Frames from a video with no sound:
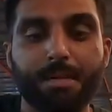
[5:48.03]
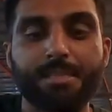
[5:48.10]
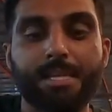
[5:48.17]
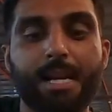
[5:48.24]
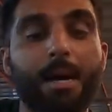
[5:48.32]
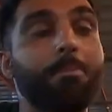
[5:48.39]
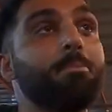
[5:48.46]

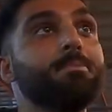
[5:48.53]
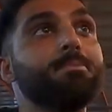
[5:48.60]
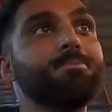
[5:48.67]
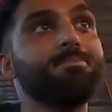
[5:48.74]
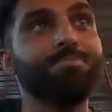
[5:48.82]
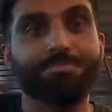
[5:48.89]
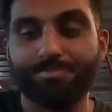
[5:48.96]
Masarap.
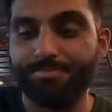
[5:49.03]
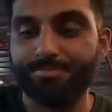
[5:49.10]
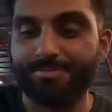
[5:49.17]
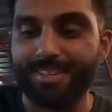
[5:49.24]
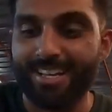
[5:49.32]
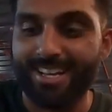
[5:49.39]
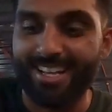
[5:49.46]
Yeah.
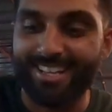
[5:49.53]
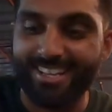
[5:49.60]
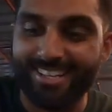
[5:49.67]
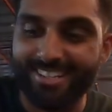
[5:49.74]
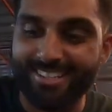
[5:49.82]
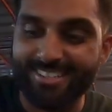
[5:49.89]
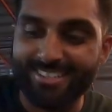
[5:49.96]

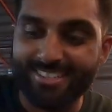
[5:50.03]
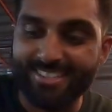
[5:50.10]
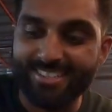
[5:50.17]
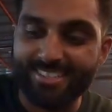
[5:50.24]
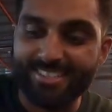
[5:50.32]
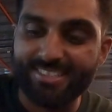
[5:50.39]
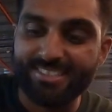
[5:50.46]

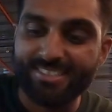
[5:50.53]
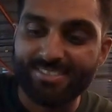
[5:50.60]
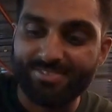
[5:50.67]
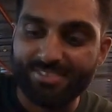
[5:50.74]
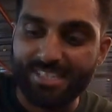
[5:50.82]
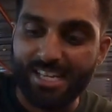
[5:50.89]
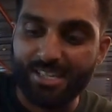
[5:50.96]
Thank you.
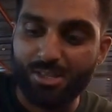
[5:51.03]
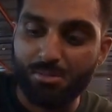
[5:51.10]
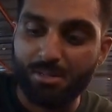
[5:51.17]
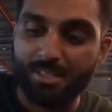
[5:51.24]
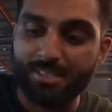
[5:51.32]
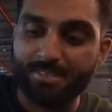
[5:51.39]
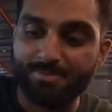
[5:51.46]
Thank you,
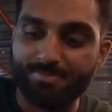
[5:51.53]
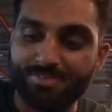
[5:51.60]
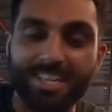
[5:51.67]
brother.